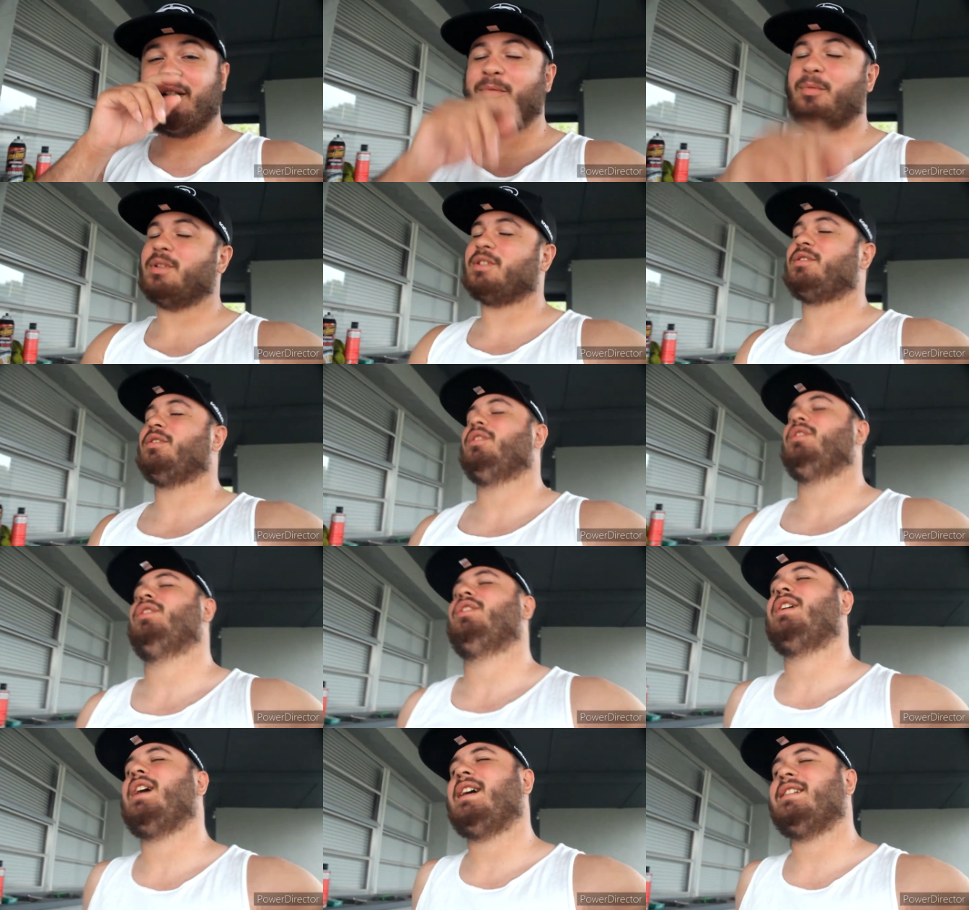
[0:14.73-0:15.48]
What's
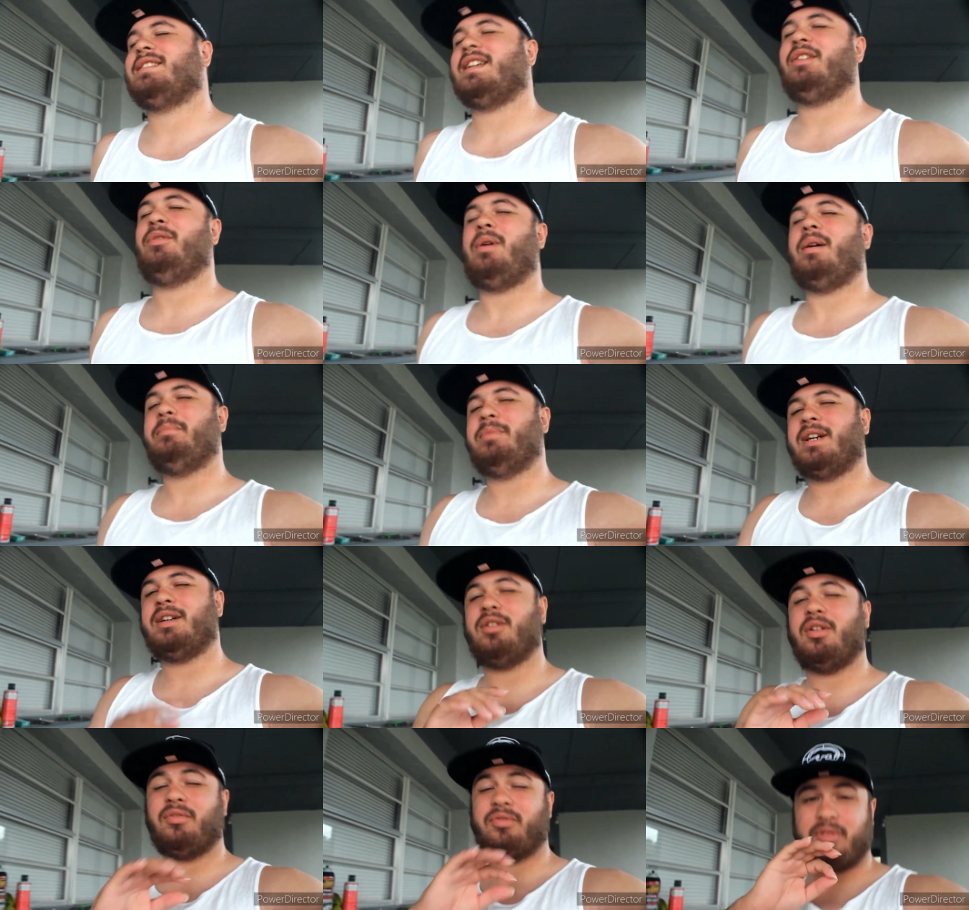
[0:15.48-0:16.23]
going on guys? I know I've
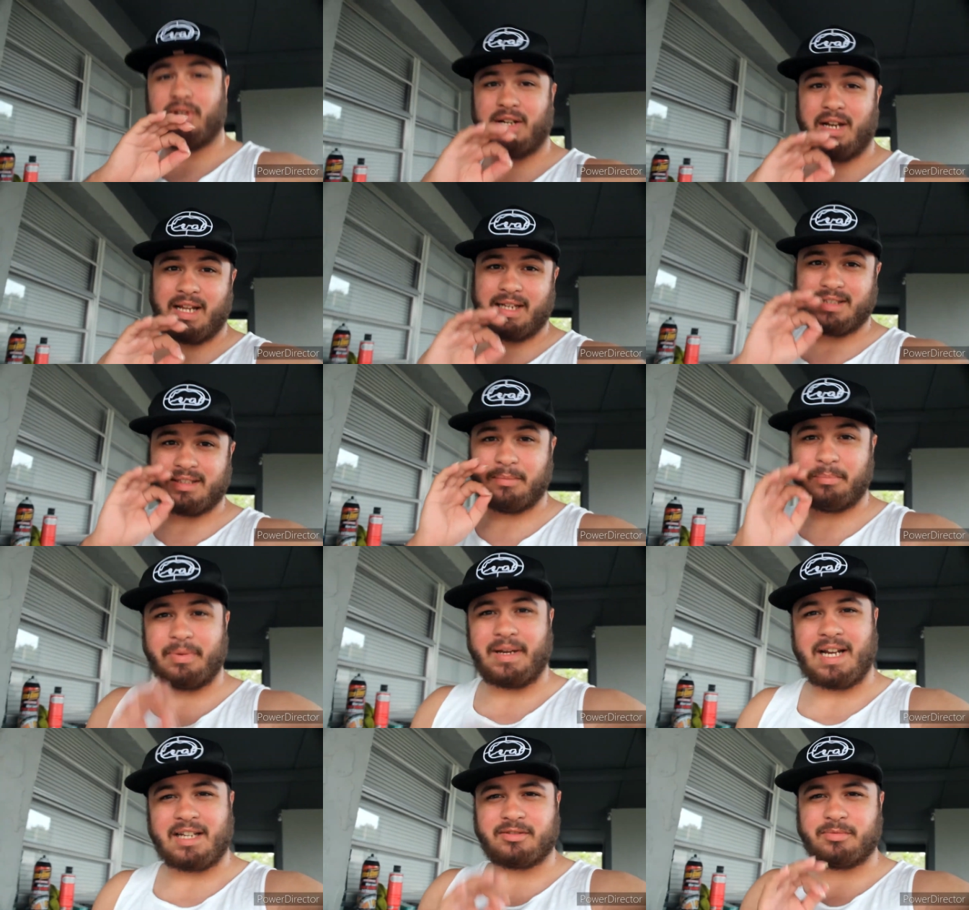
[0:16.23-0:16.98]
been gone for like the
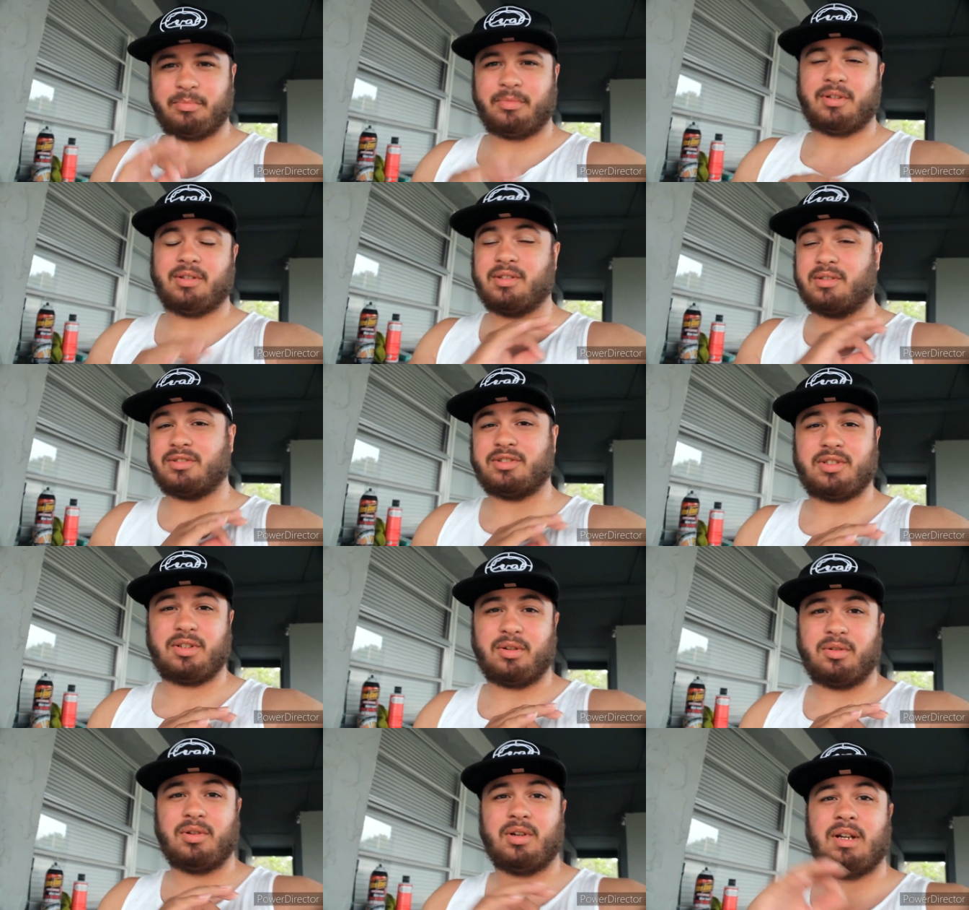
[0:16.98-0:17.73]
past month or
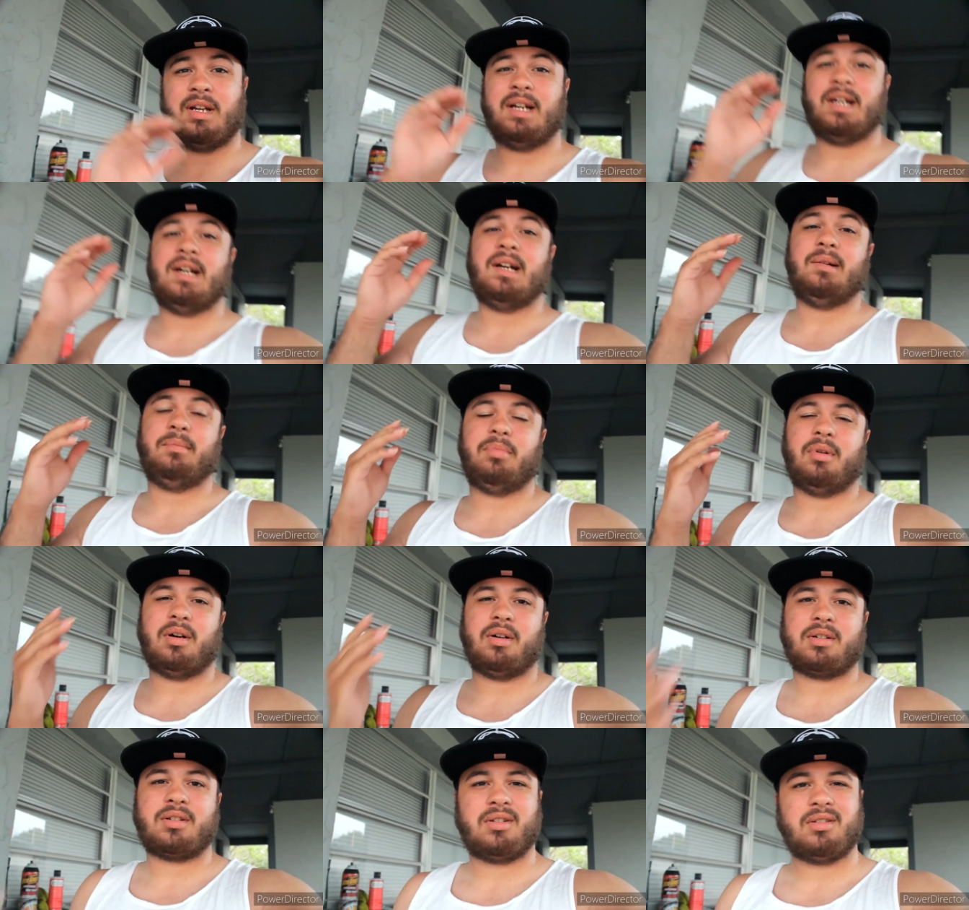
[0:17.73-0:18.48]
so,
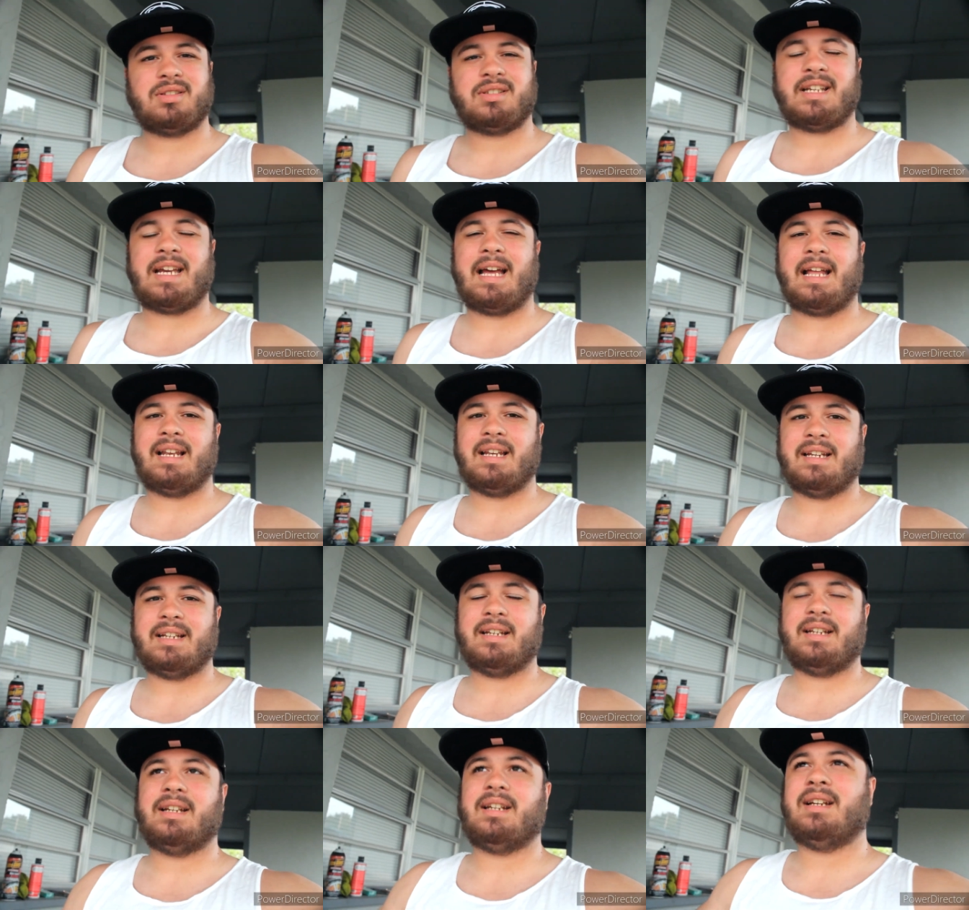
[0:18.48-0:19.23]
but cause
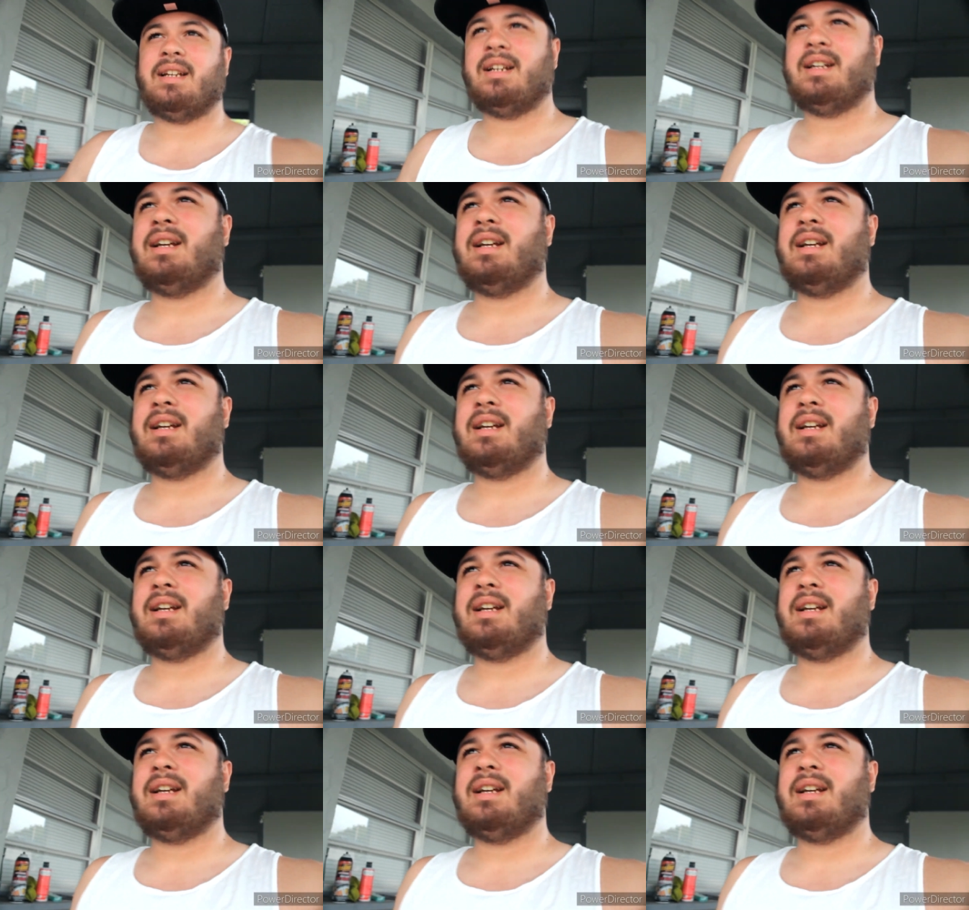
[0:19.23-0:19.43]
sadly,